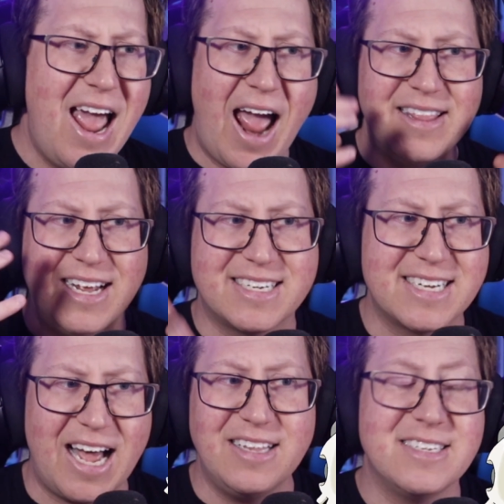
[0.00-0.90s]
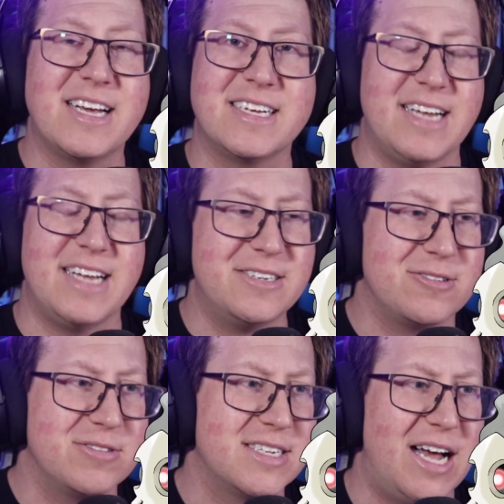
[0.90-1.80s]
and that skull is like a
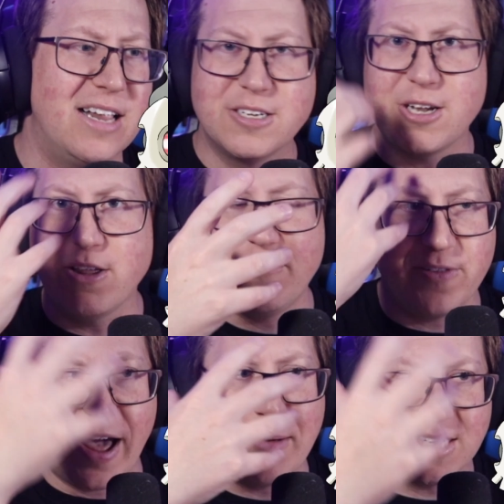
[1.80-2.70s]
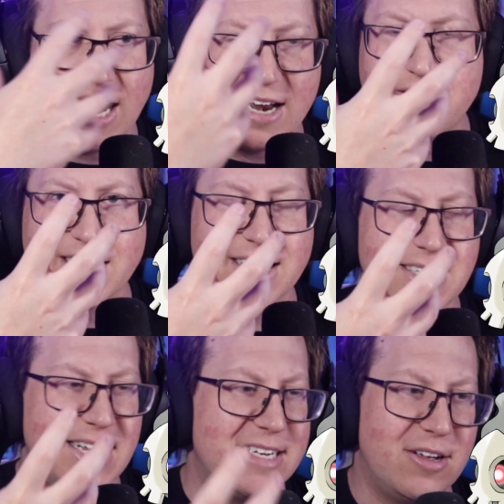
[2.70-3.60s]
Duskull skull. So the flame is kind of like the
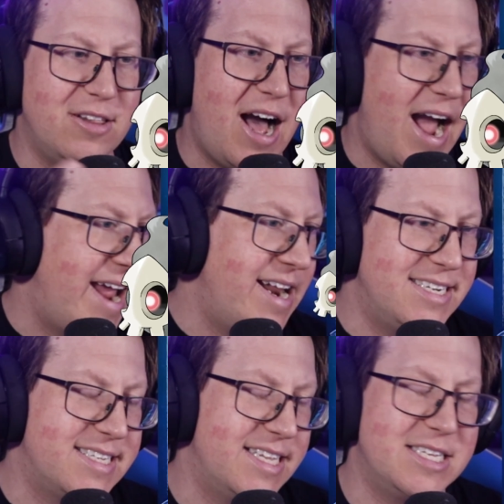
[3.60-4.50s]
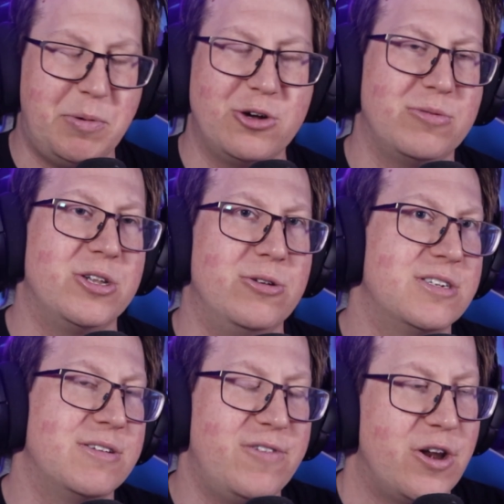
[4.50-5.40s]
Duskull eye, and I just think this Pokemon
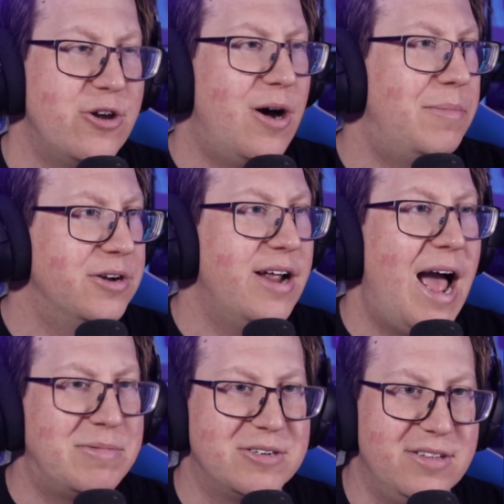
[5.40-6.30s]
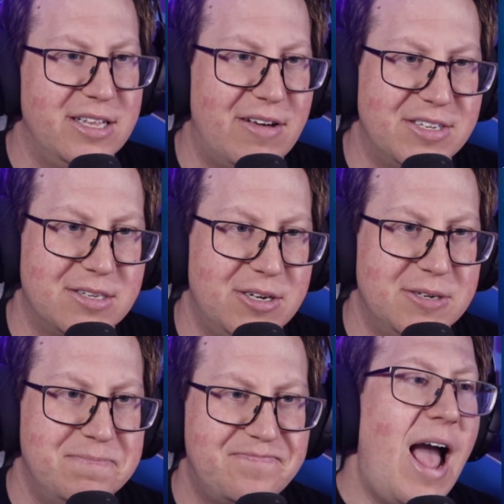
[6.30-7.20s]
looks phenomenal. I absolutely love this
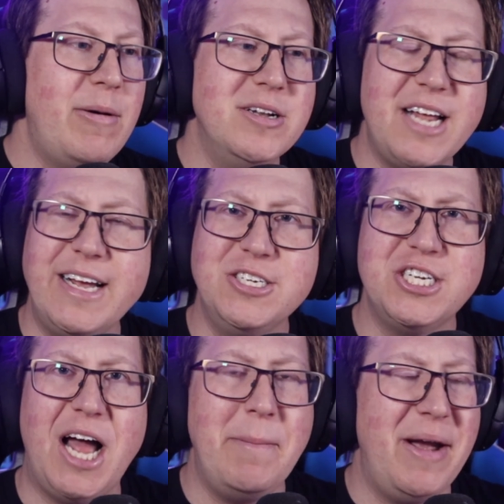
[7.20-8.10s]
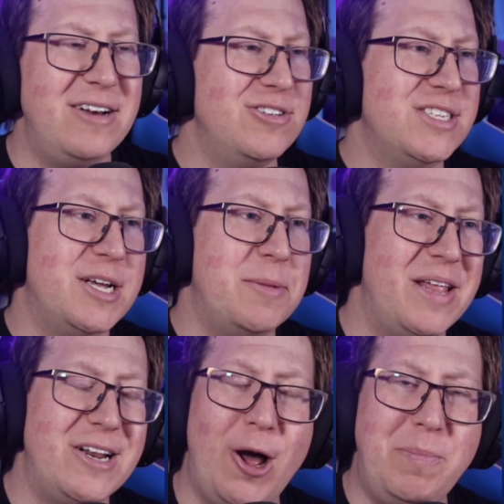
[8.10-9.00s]
one. And Altean Charmander is the
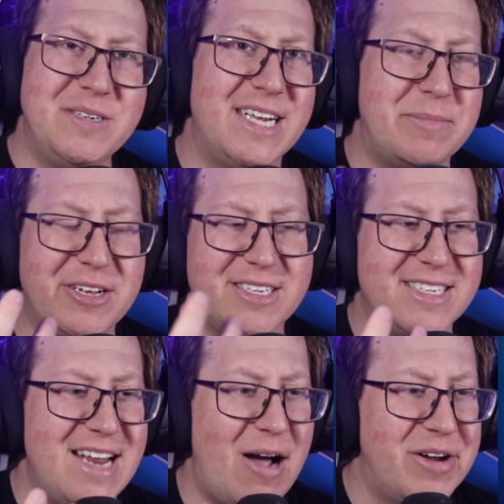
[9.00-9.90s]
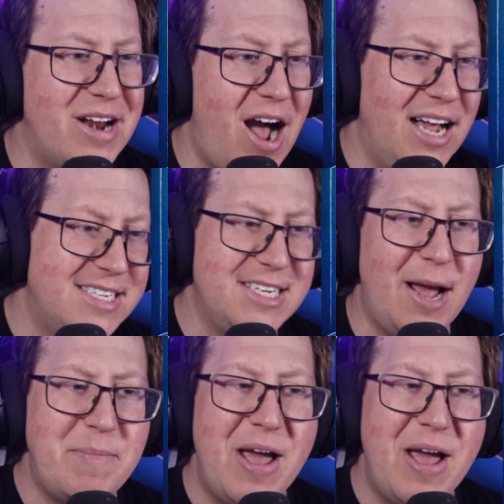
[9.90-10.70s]
complete opposite because it's now an ice type,